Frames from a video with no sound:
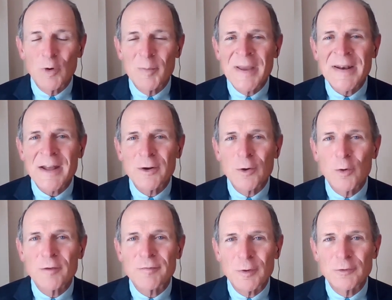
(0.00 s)
We may not
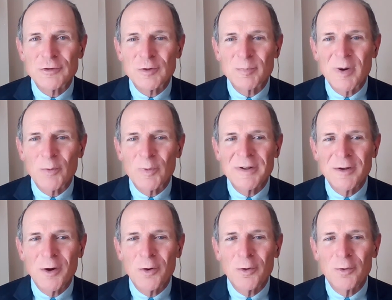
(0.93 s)
know the future, but we
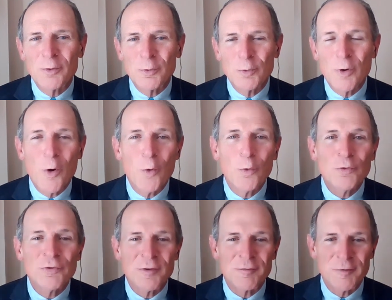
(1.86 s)
know who
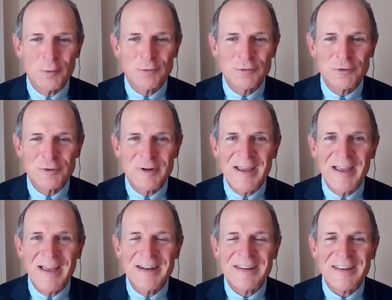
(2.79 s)
holds the future,
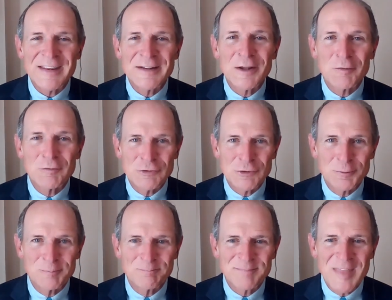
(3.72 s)
and he loves
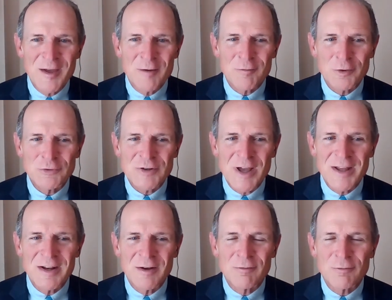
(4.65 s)
you. 1
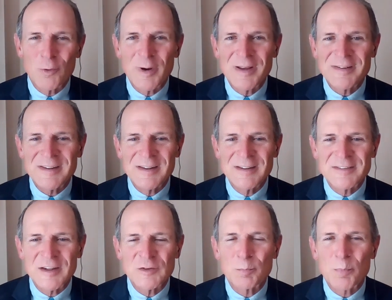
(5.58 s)
John 4:18
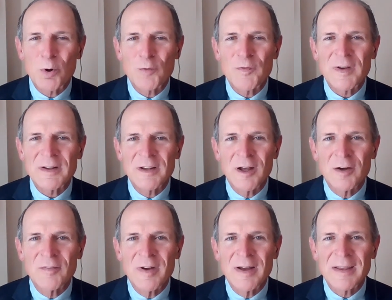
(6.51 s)
says, perfect
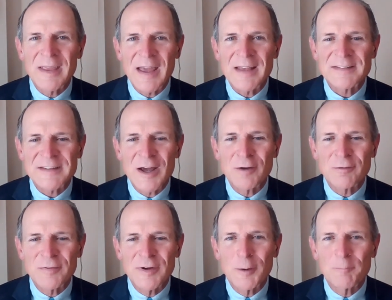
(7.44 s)
love casts
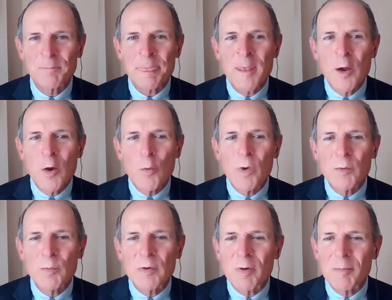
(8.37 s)
out fear.
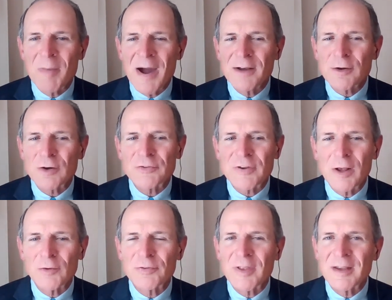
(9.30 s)
When we remind
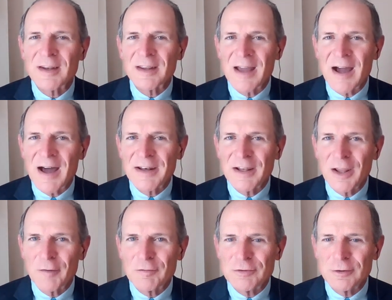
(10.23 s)
ourselves that God
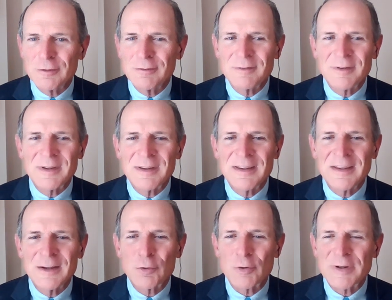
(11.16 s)
loves you,
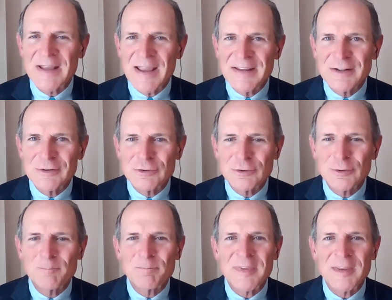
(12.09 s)
he created
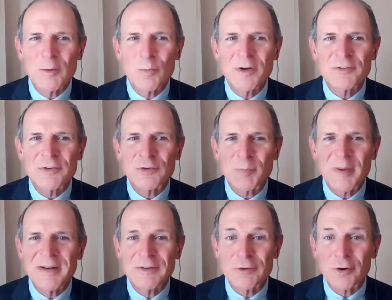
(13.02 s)
you, he wants to
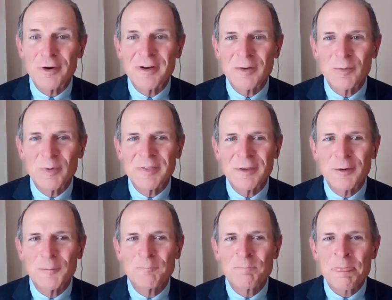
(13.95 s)
spend eternity with
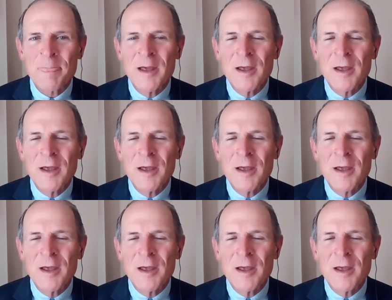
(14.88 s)
you,